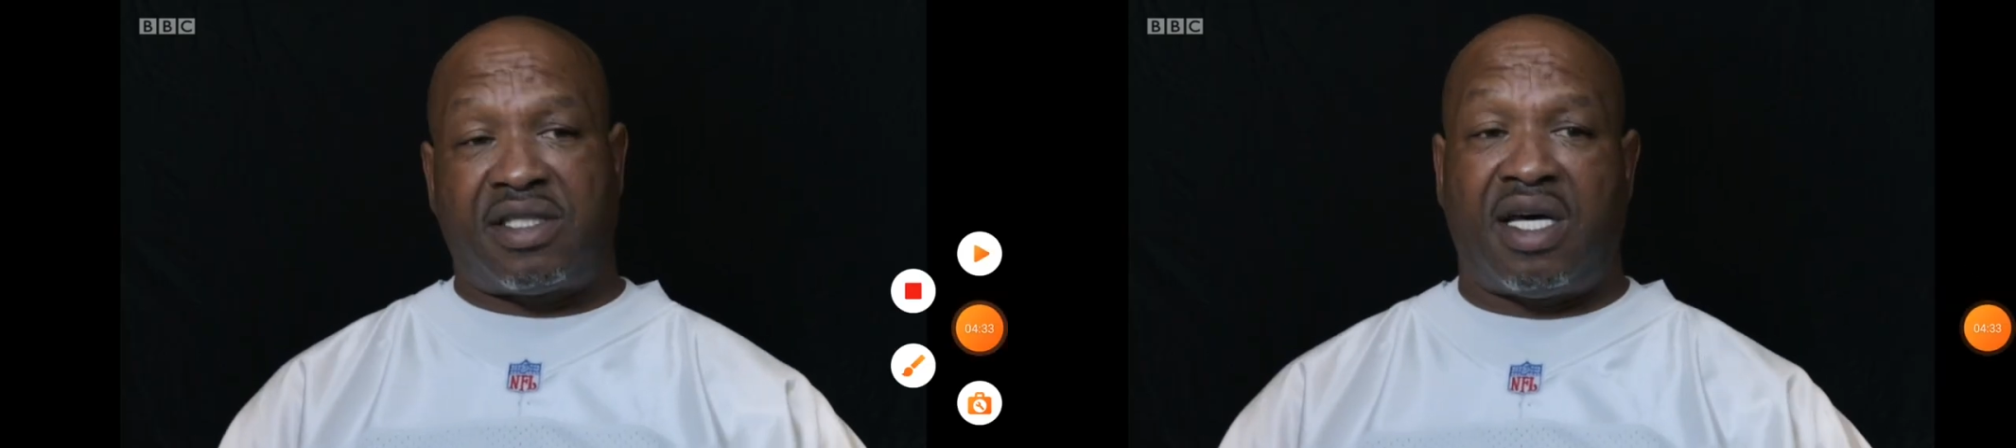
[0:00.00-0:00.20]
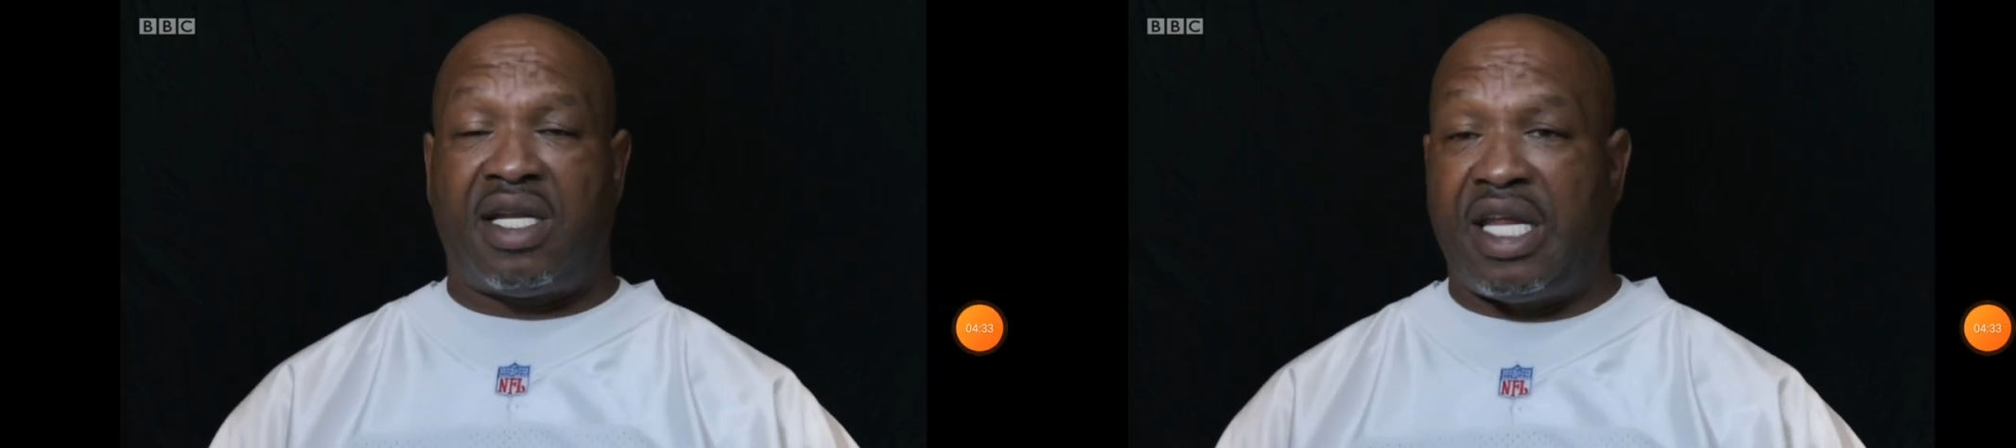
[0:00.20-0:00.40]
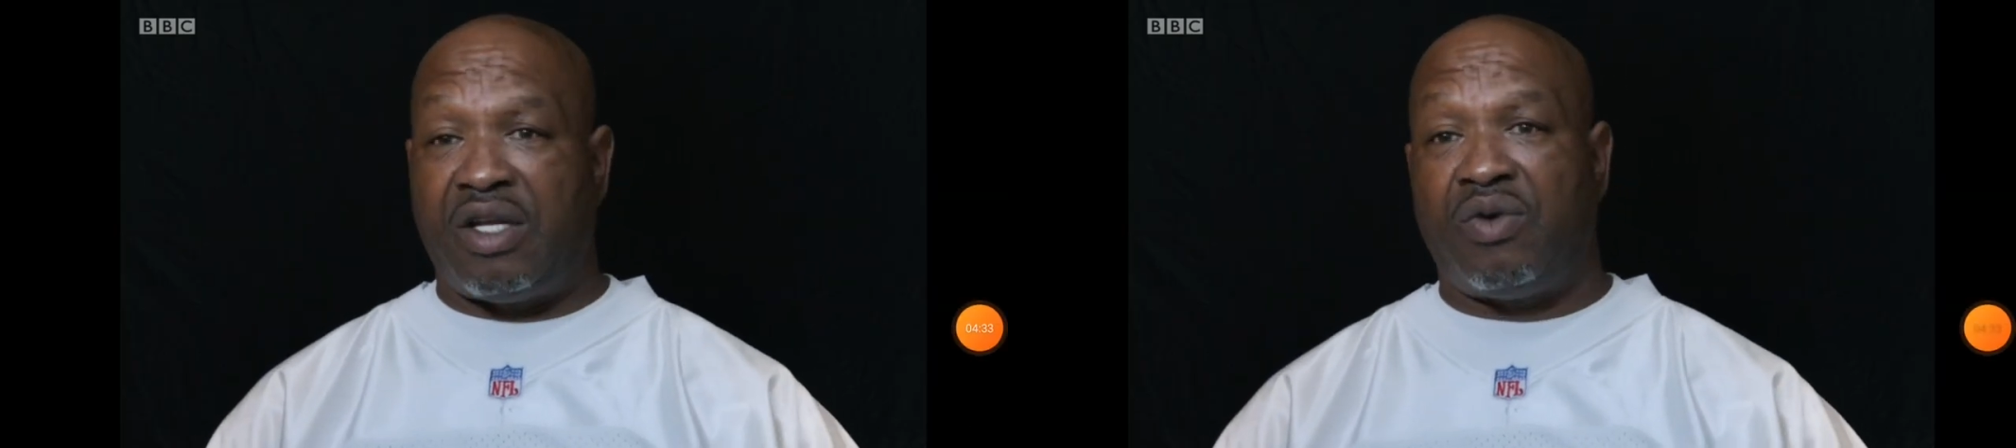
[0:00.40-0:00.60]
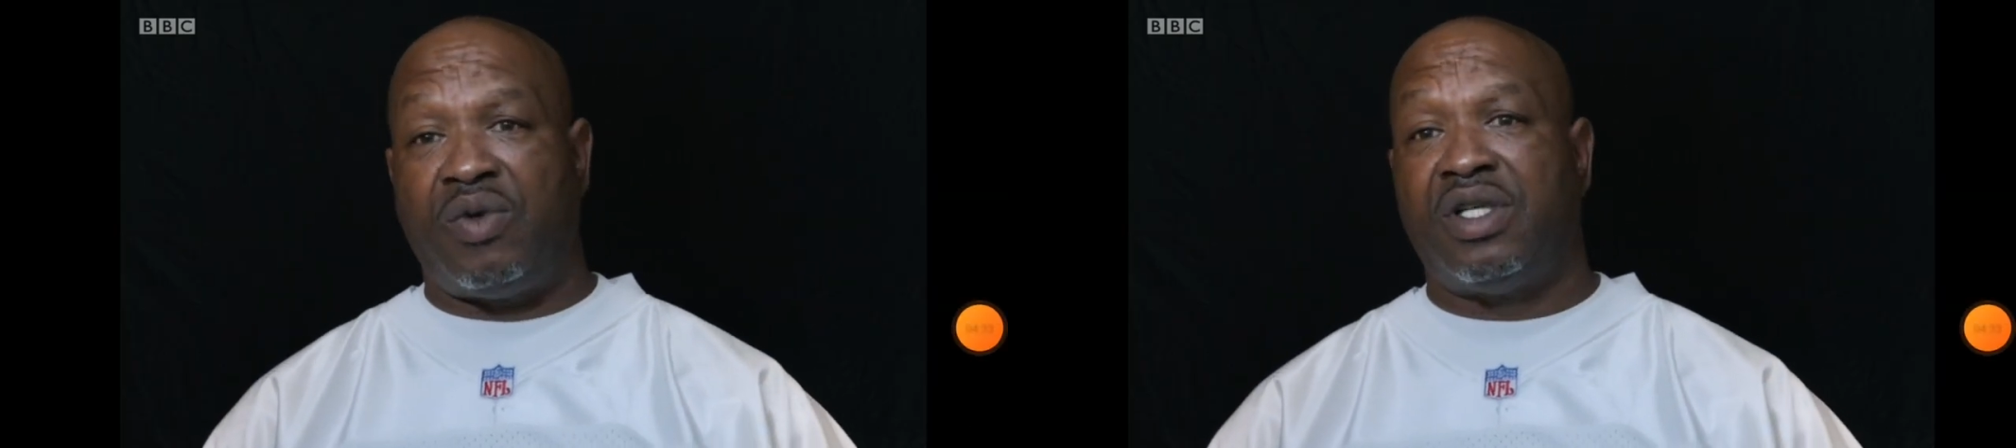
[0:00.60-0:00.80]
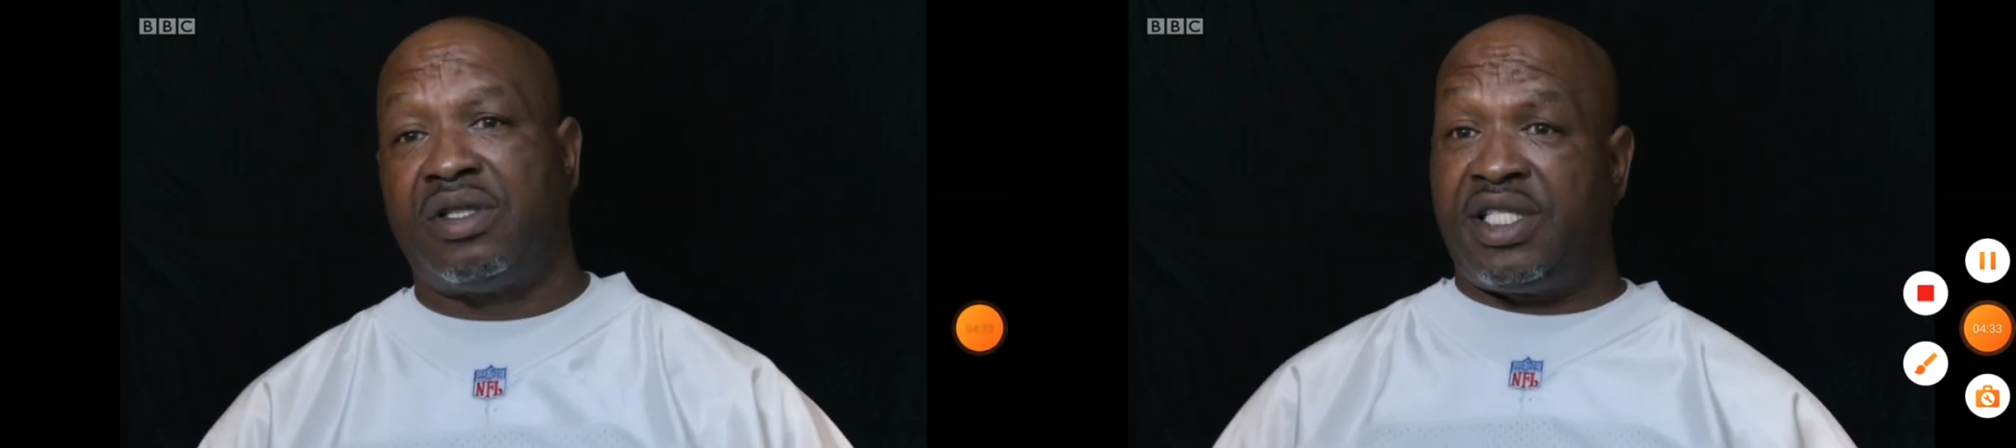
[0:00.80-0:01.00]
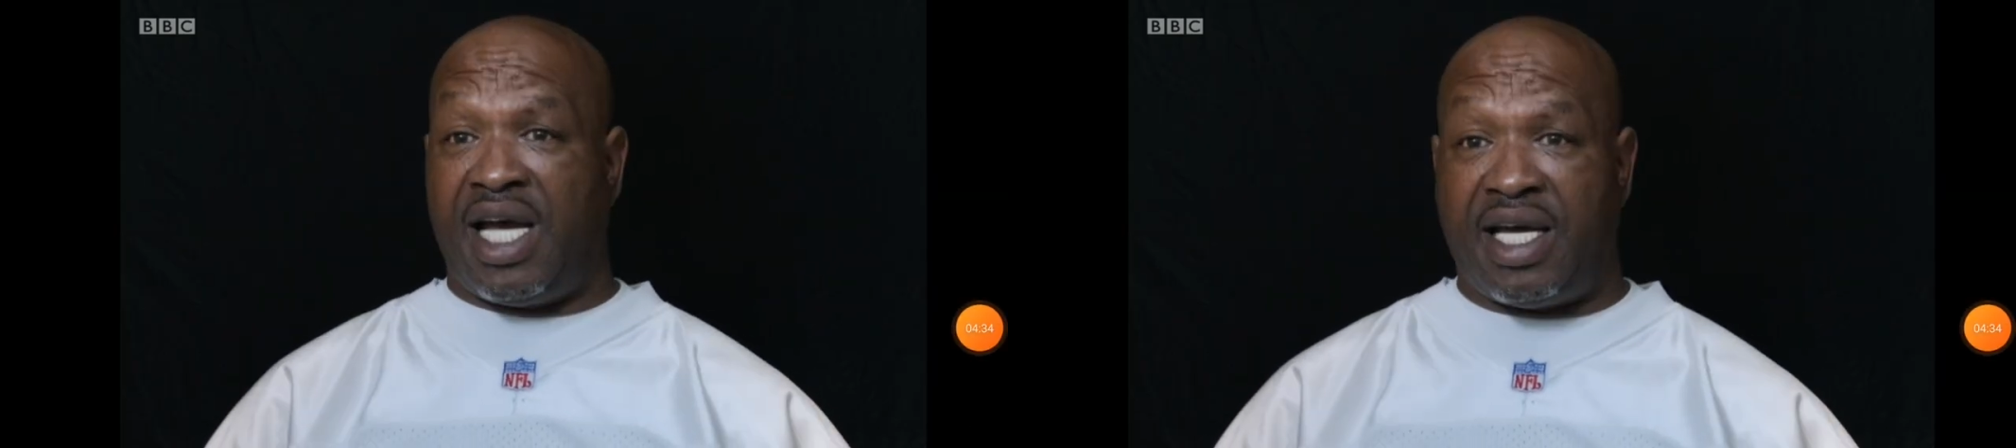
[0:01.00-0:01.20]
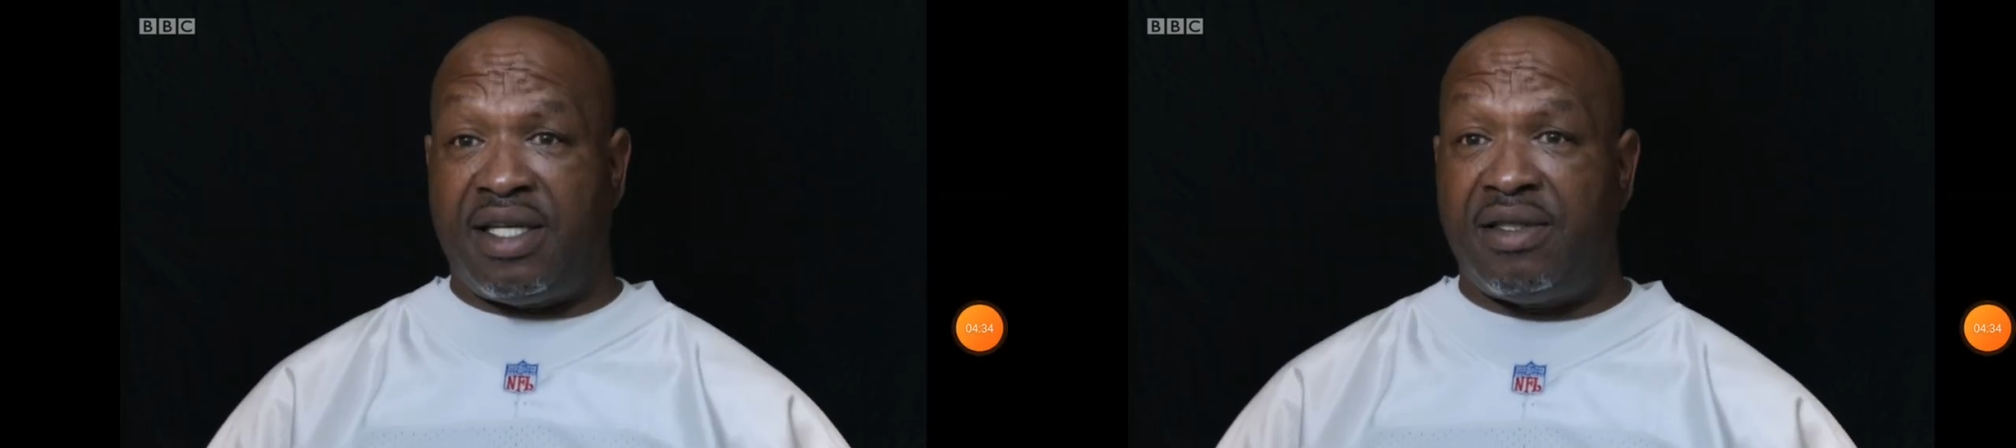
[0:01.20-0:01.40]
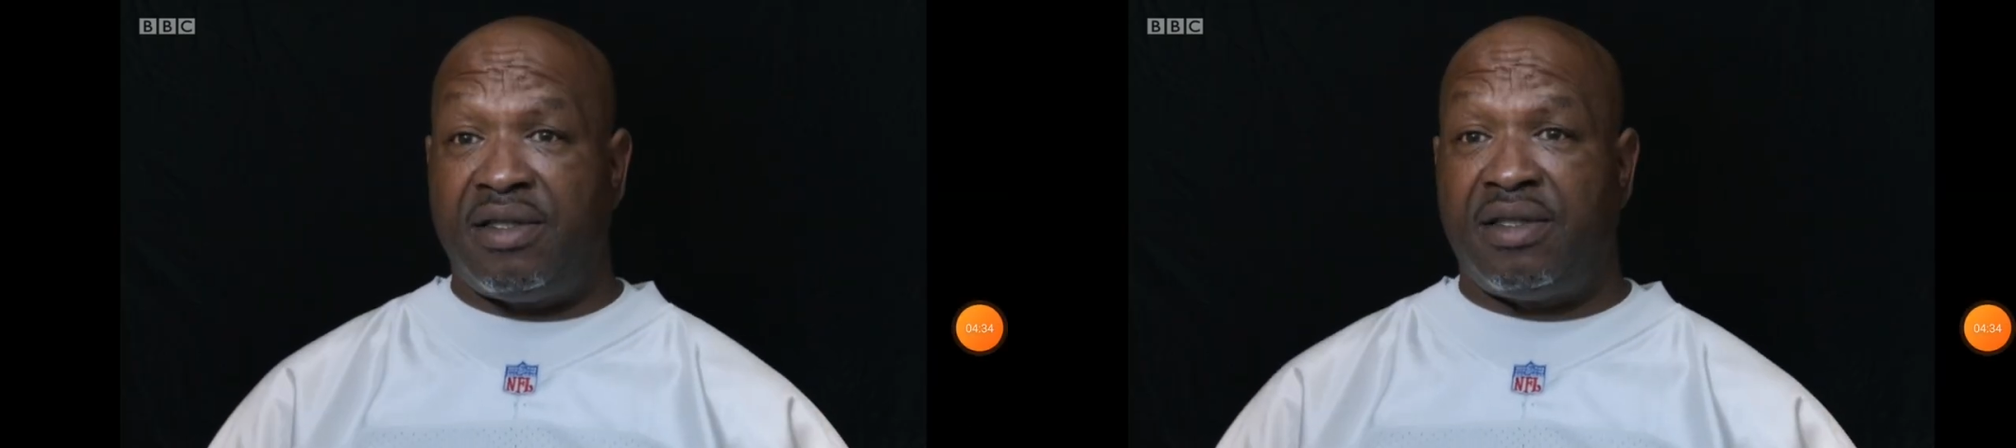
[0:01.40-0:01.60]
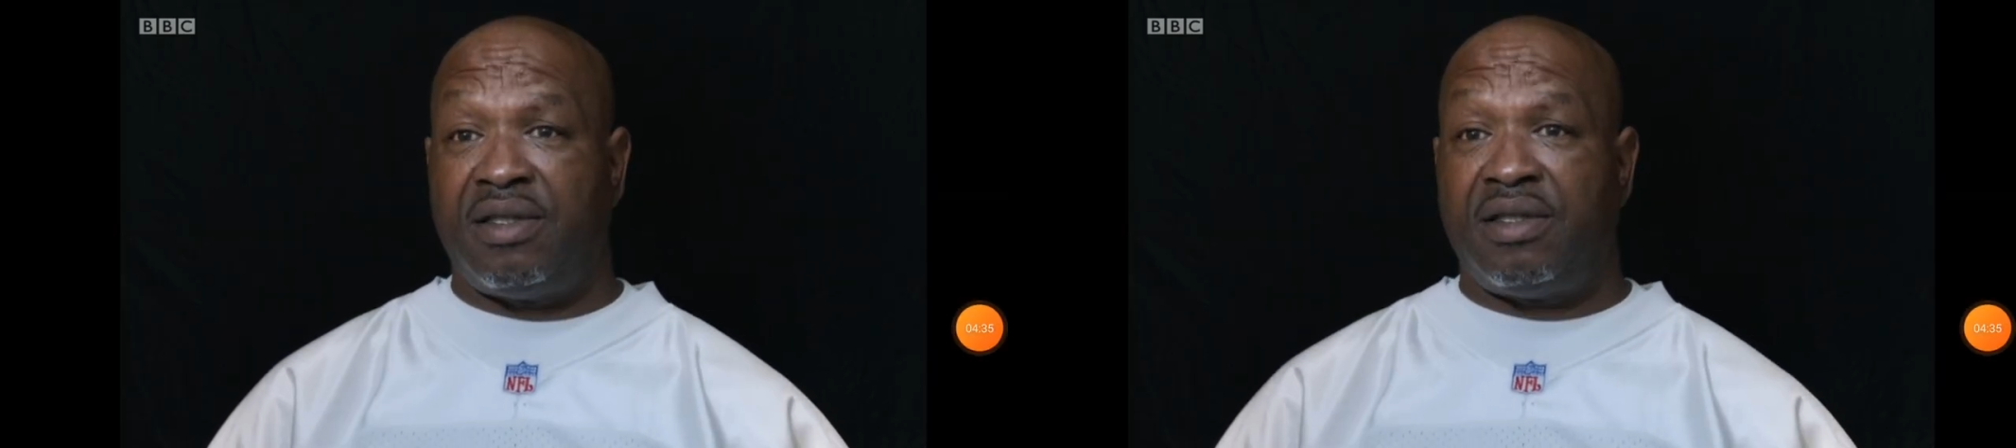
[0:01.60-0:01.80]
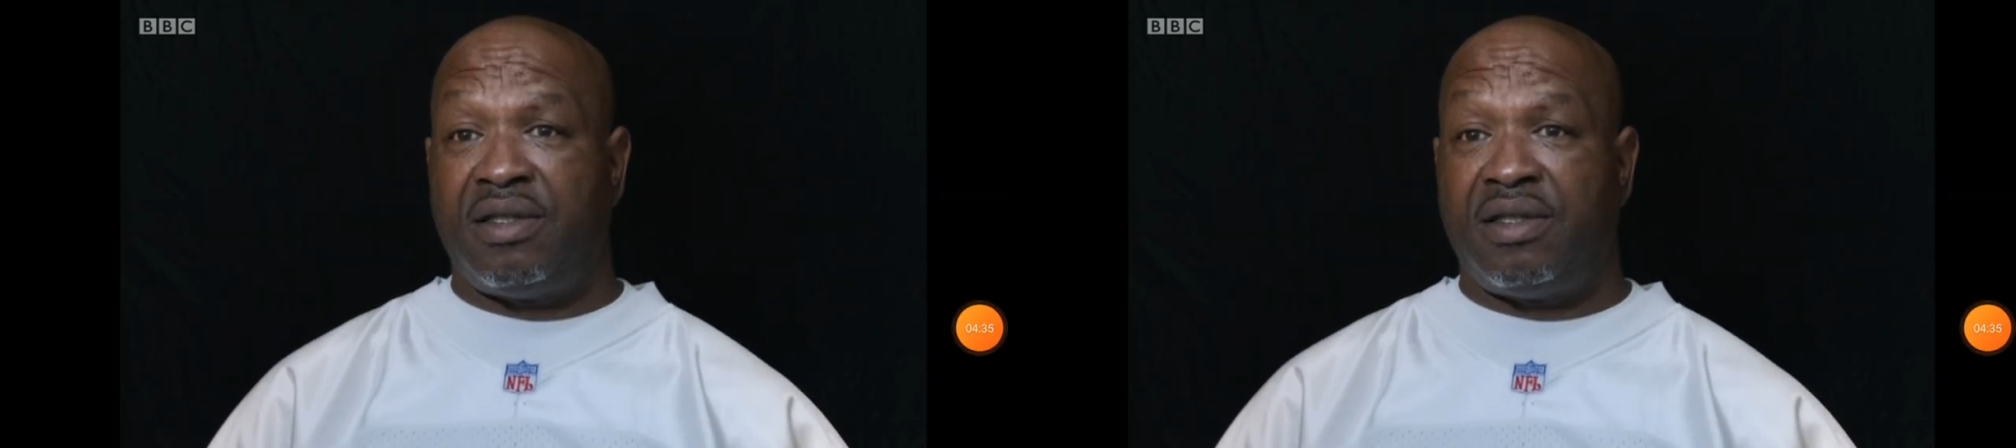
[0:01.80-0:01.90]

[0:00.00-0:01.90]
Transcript: and that's how Orlando. You're gonna get shot.